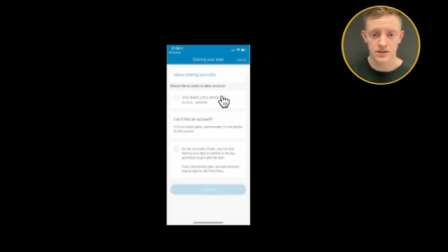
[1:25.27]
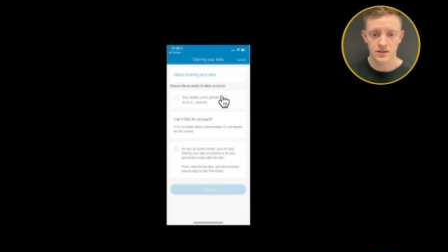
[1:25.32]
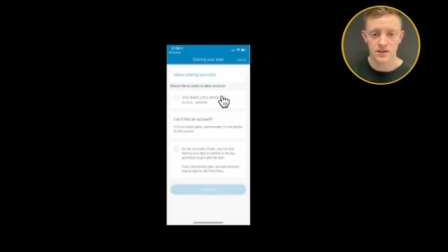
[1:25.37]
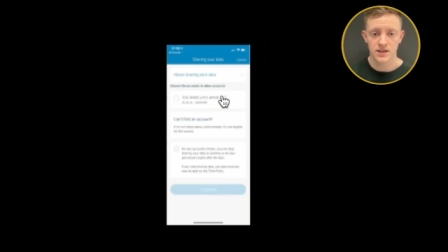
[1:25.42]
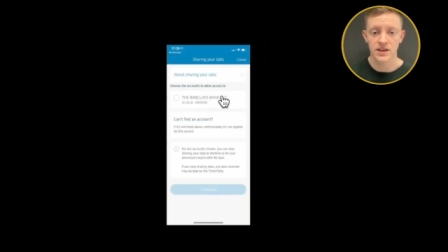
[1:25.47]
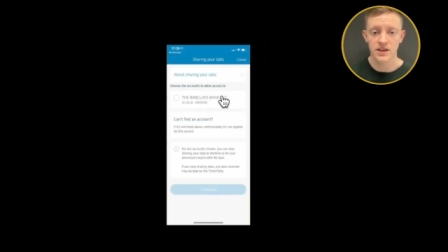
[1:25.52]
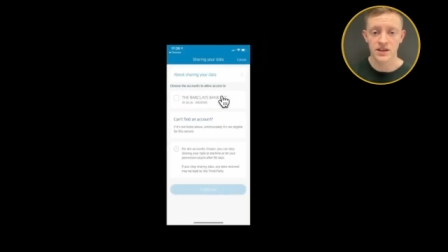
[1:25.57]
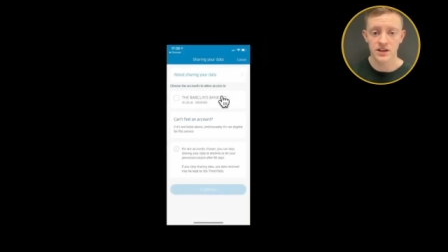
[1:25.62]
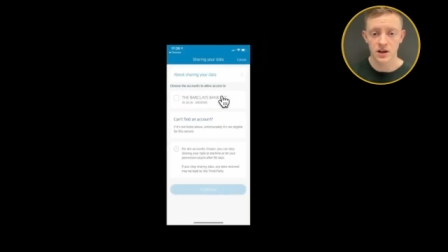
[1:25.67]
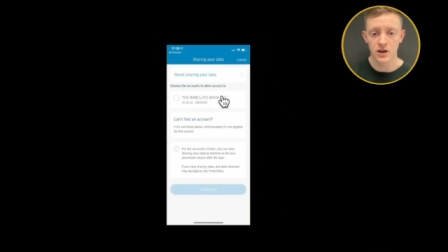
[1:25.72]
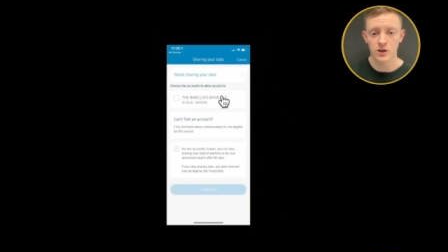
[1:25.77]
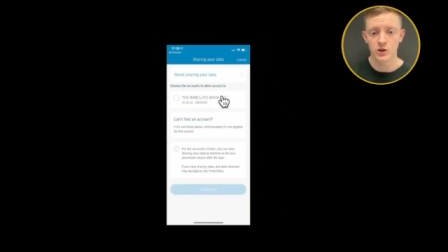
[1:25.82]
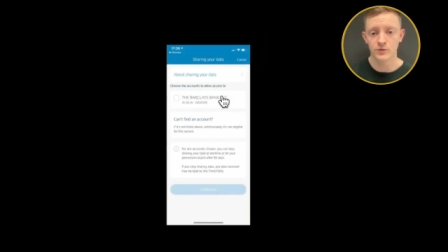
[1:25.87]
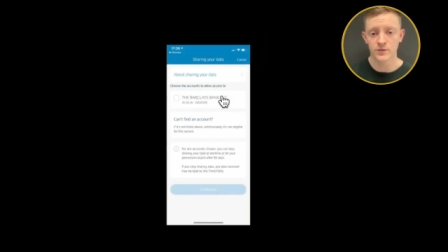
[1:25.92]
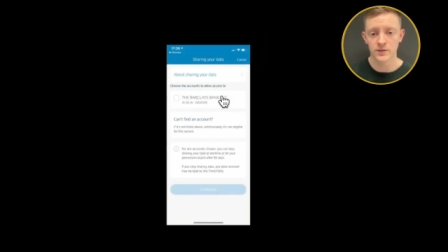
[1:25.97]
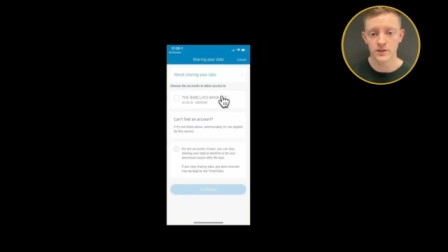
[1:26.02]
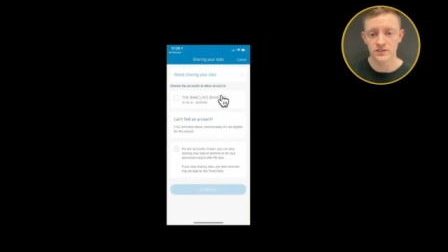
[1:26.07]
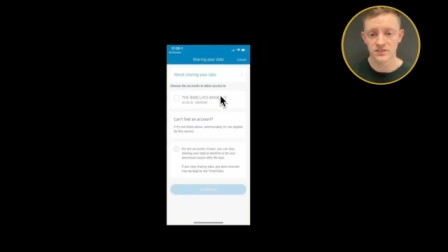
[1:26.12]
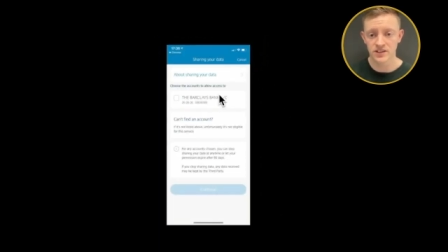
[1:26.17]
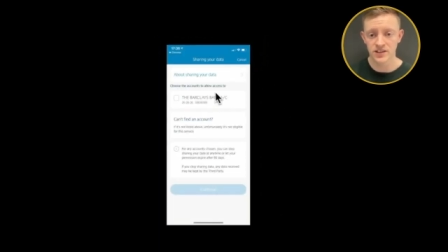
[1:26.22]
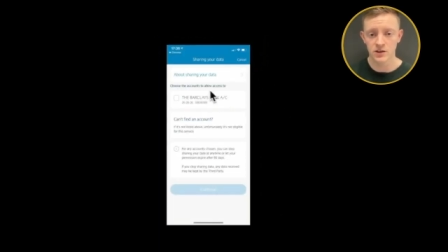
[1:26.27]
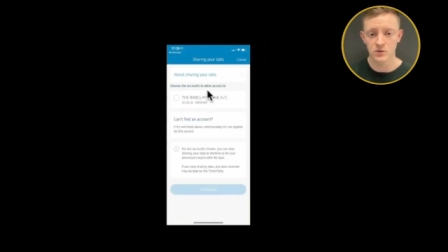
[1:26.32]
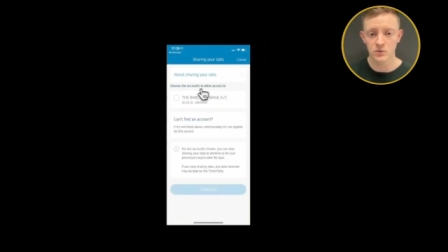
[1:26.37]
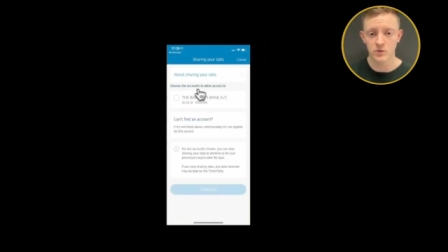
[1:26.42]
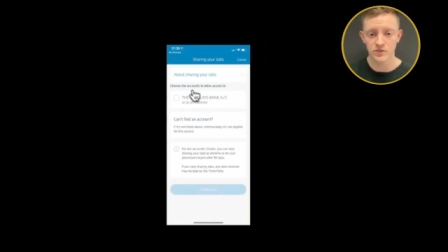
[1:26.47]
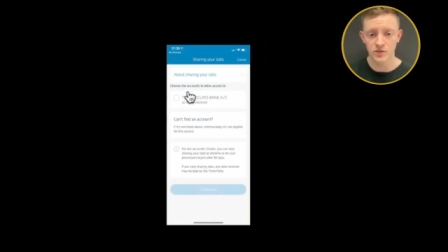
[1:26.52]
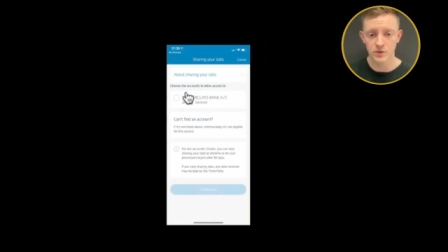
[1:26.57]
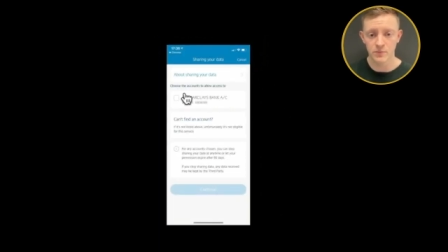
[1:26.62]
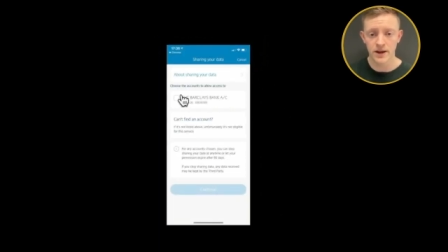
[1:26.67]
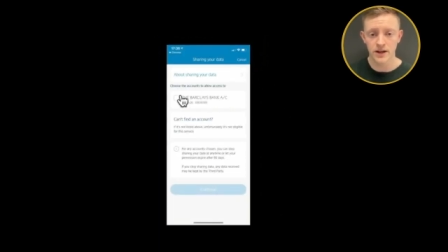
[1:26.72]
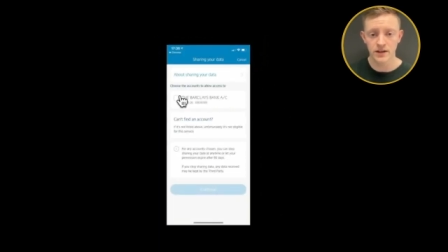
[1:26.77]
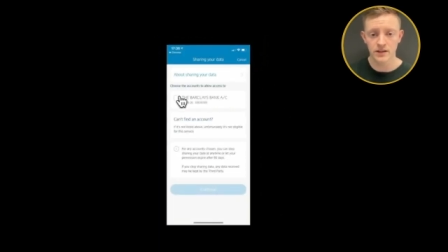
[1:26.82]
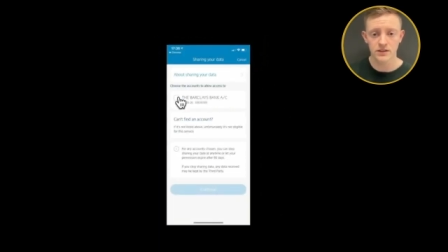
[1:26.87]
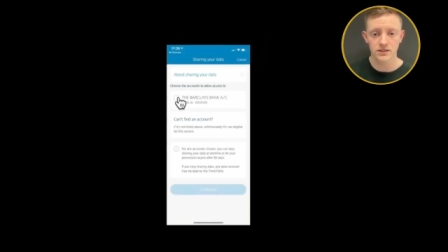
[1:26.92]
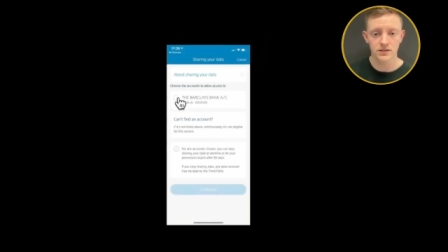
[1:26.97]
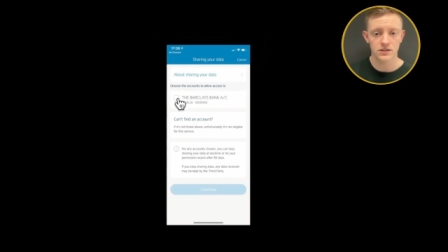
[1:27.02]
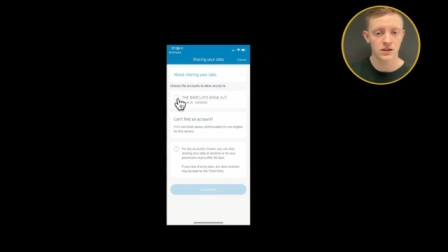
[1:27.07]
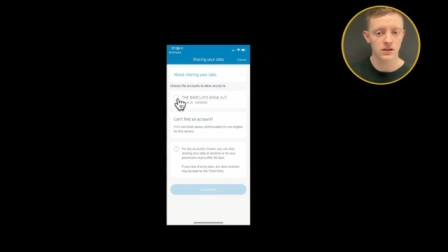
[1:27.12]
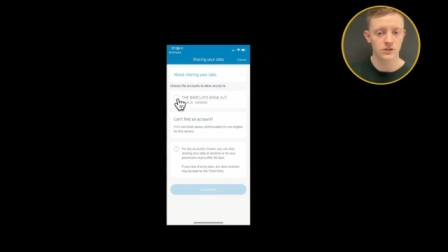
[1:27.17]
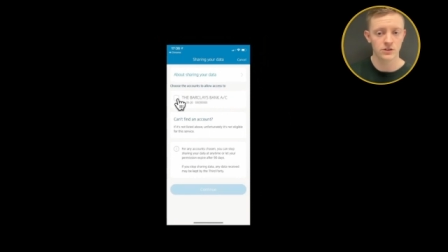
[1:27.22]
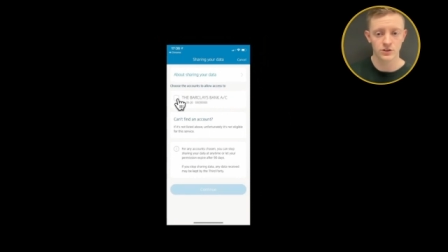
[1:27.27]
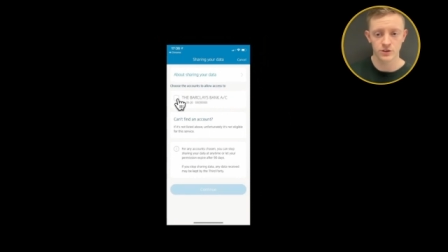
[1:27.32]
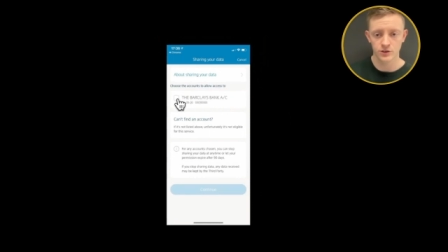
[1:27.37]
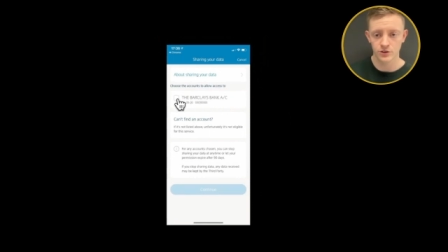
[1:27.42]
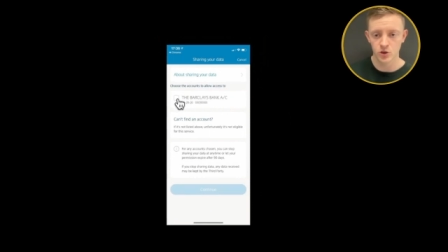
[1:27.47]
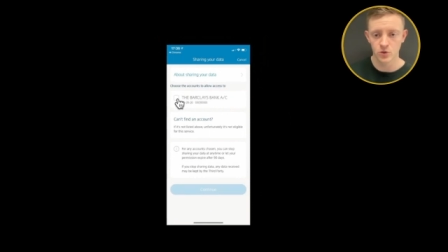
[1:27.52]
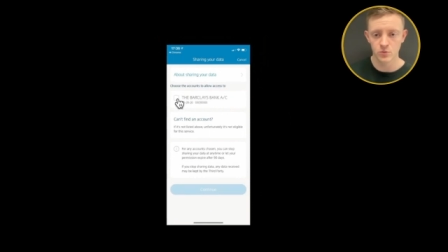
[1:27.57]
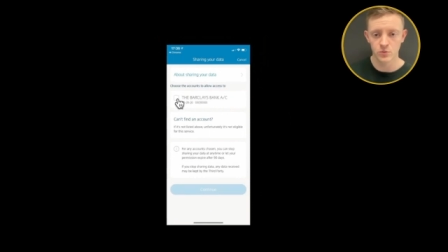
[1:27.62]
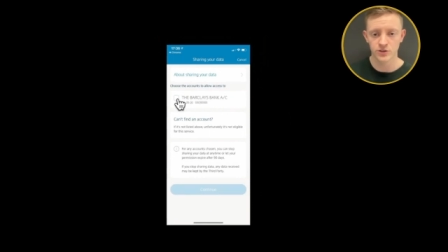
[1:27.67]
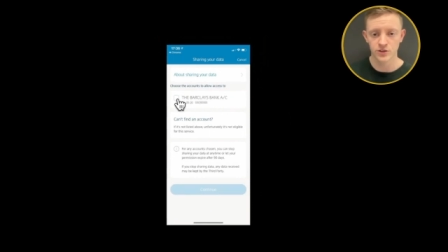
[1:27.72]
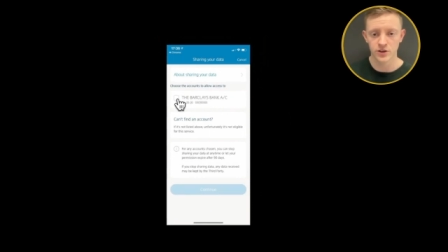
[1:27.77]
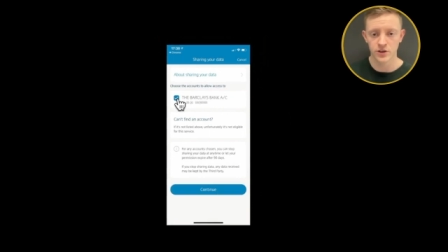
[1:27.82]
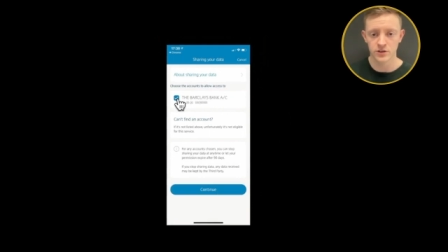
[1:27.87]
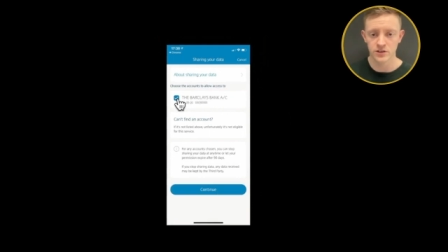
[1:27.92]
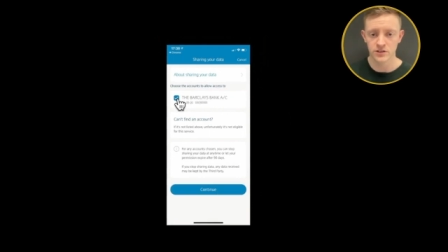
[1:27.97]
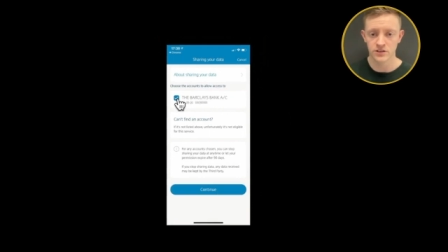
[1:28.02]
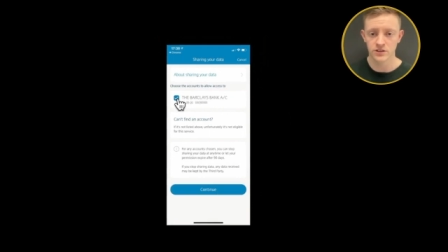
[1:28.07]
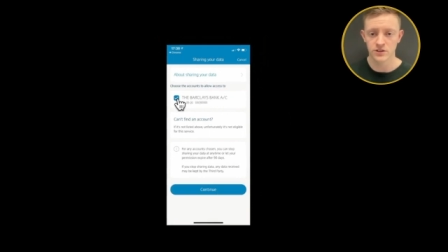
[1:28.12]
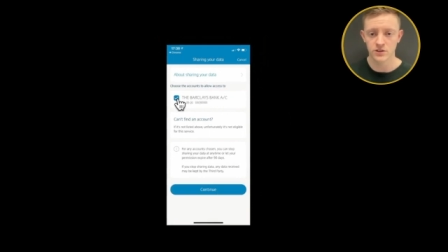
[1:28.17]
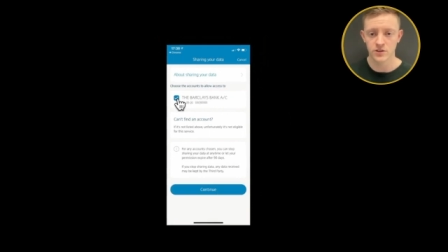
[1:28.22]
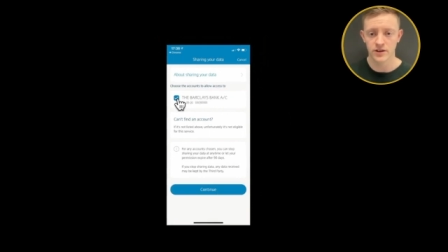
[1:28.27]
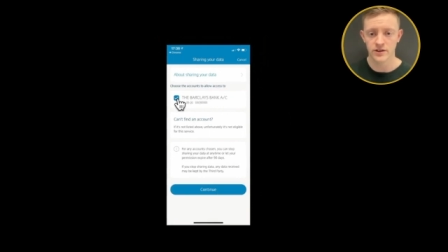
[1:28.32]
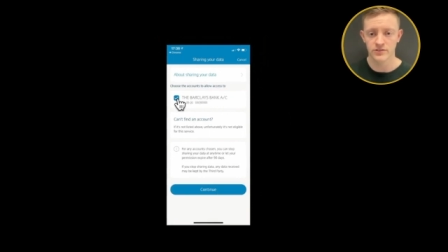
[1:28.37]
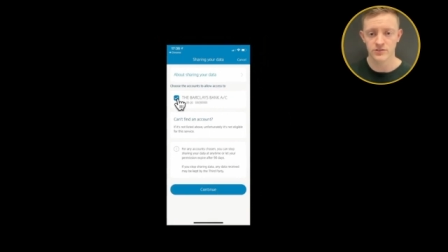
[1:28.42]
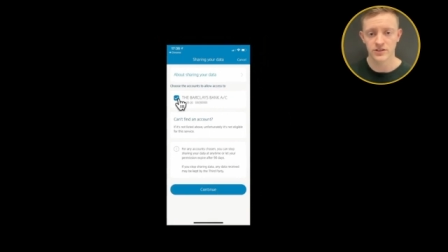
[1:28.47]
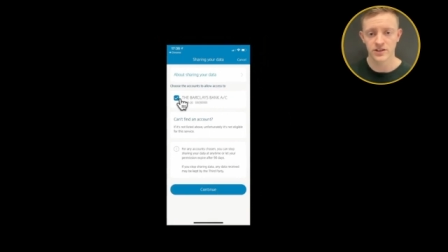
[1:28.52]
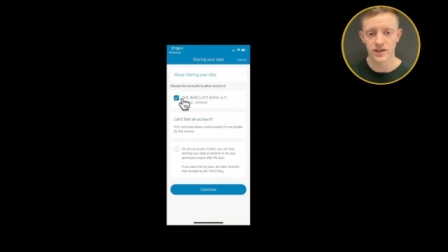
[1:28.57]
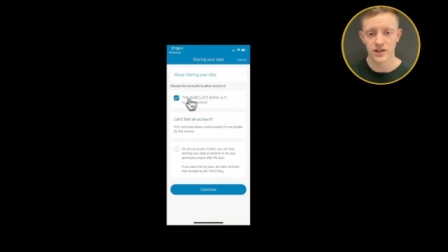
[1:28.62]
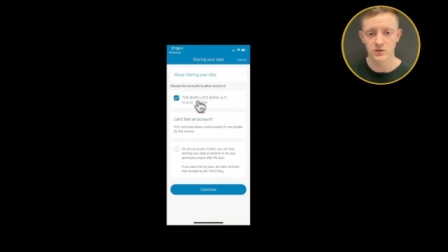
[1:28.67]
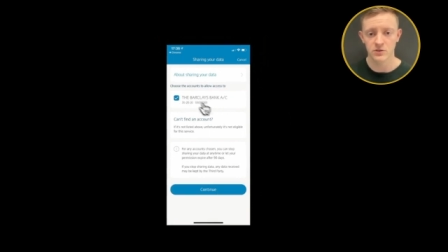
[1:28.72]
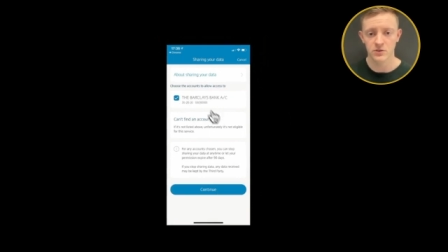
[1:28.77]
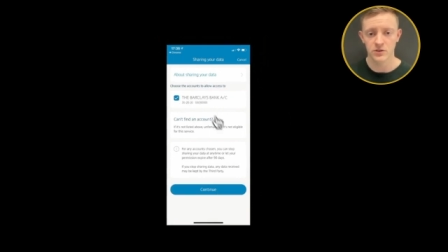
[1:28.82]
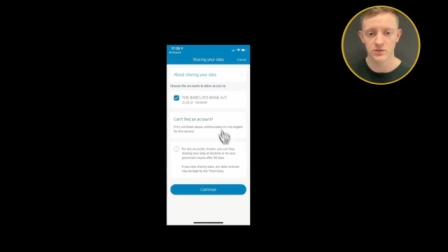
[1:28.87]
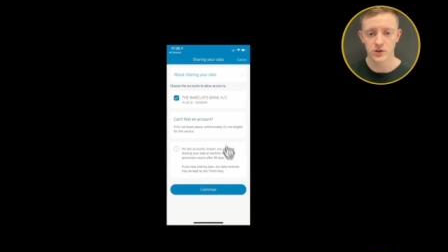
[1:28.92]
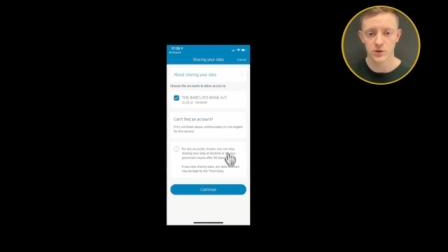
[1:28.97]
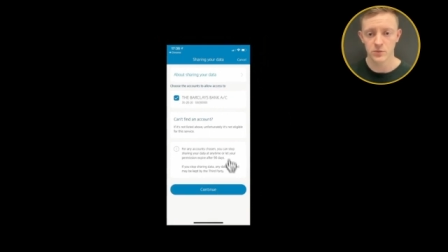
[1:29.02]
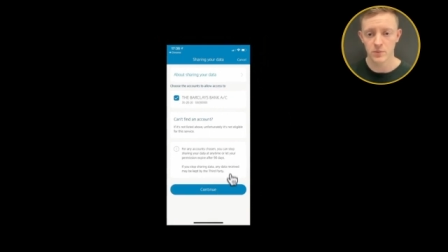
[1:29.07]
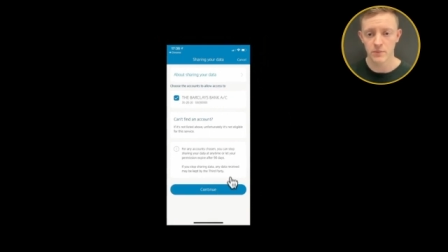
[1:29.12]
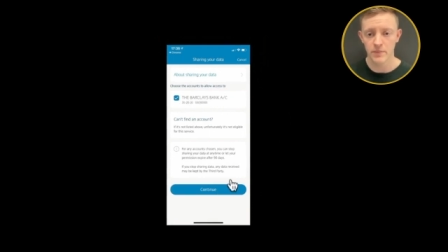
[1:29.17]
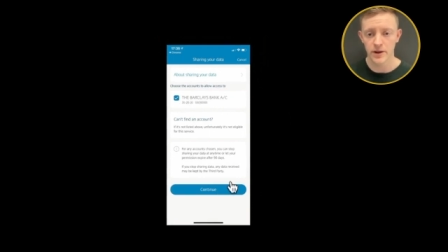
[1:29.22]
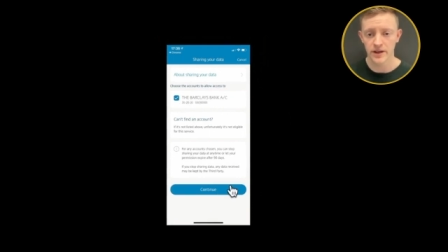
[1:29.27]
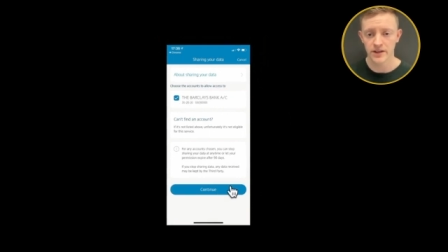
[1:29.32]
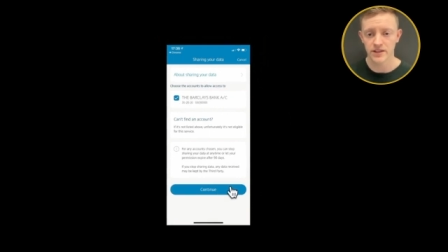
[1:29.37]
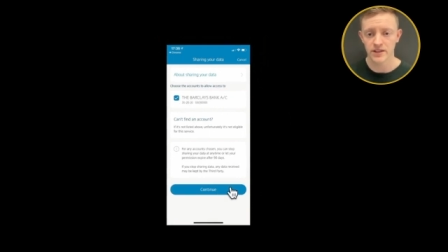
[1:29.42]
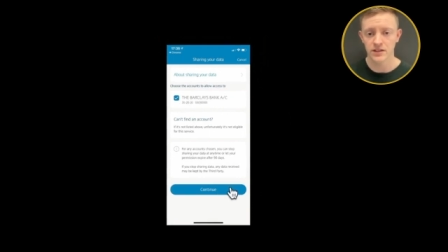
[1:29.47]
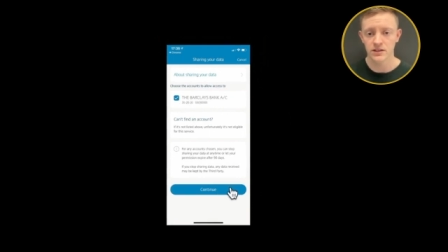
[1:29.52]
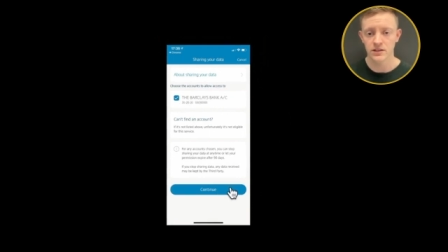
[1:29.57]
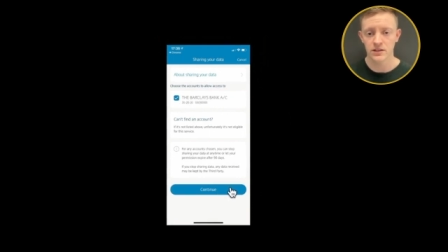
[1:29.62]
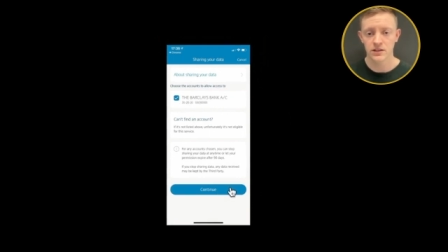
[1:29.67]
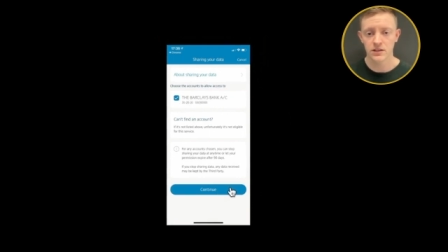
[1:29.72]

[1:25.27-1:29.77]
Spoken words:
Here, I authenticate with the bank, the normal journey that you have today with open banking,